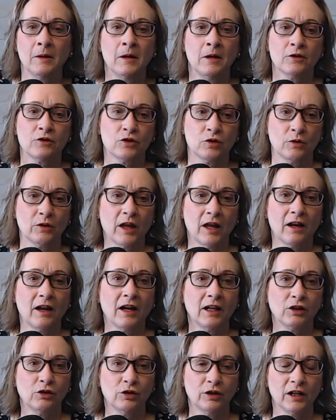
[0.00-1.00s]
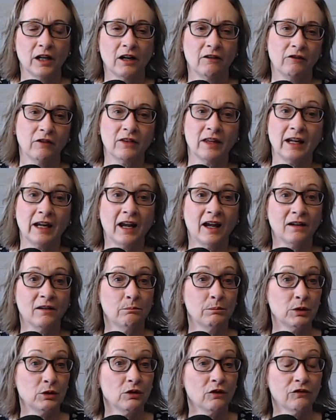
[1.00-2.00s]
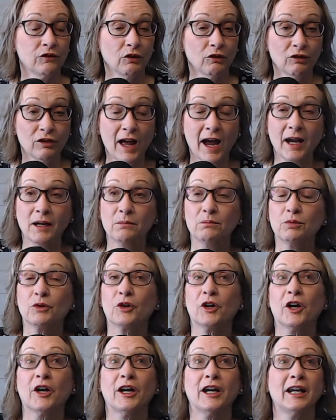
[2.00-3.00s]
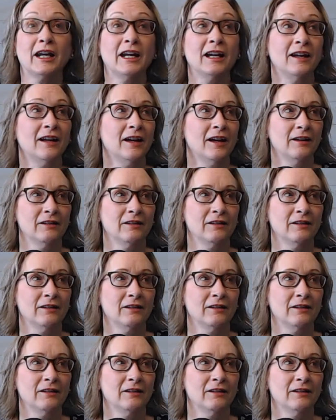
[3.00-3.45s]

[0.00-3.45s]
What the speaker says: so that I could have. They had a beautiful library,